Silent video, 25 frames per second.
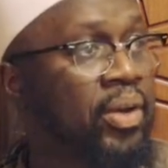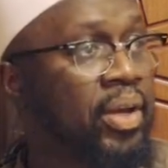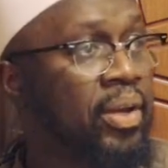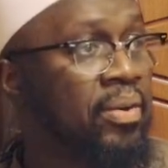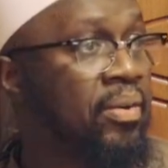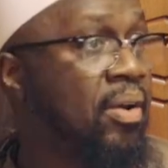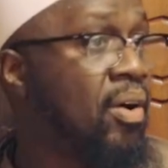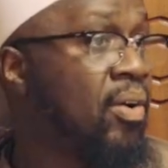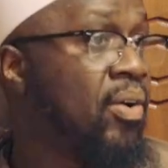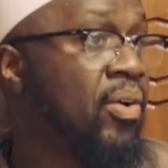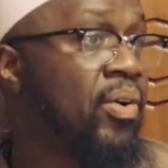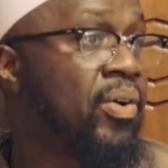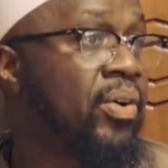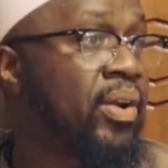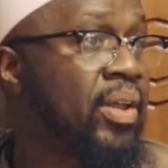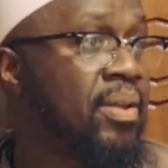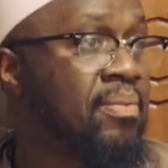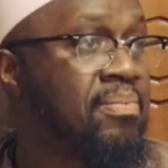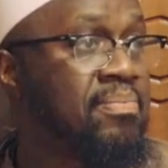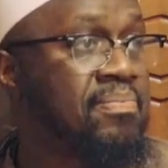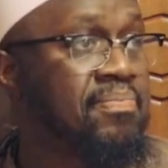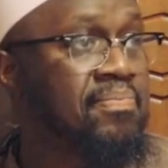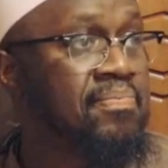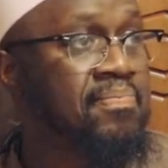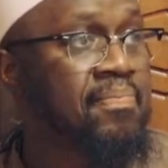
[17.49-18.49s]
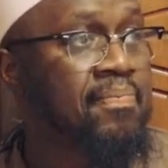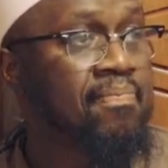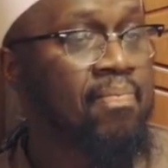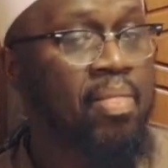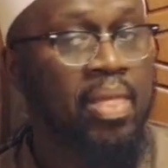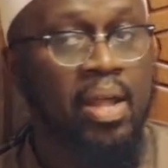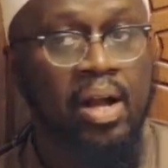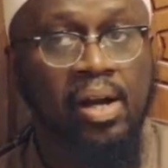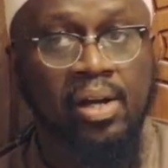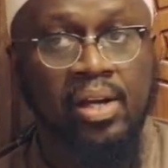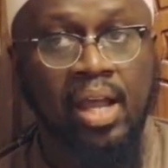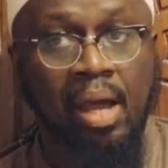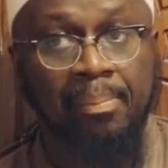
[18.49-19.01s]

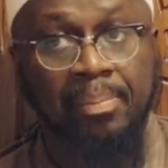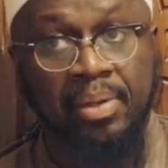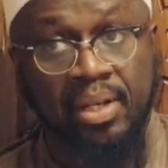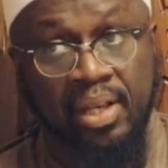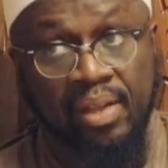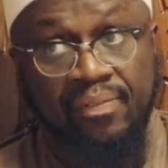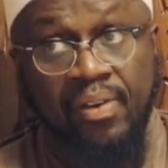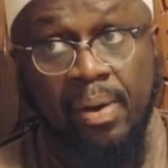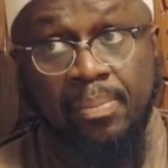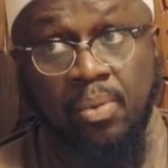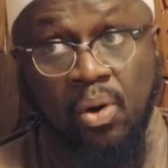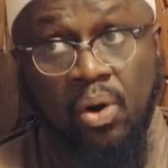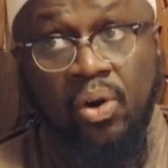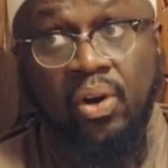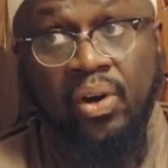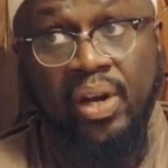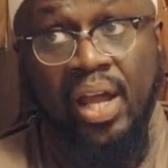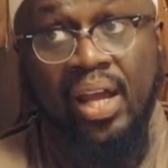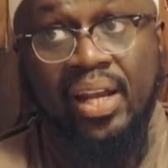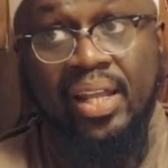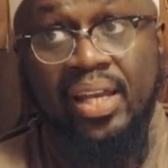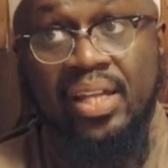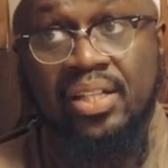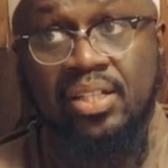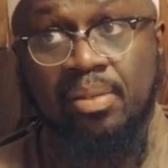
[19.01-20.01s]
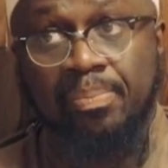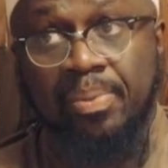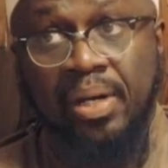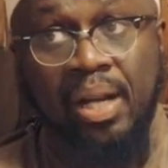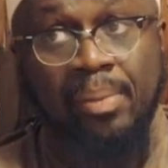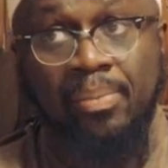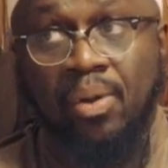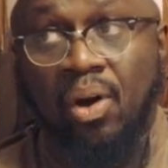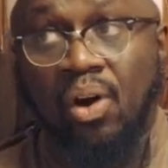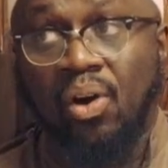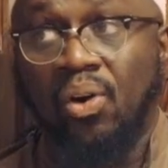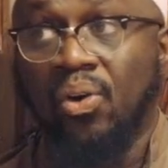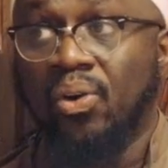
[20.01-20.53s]
I mean, if I'm hungry, I'll eat, but
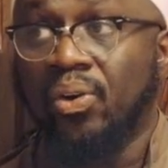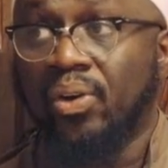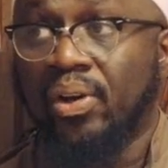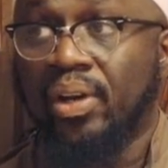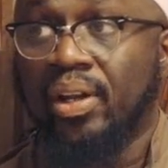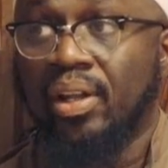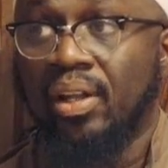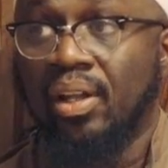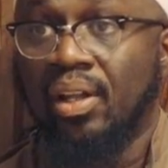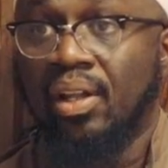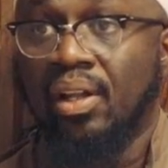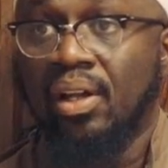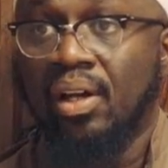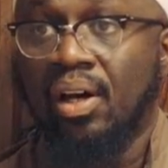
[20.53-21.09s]
I'm not hungry.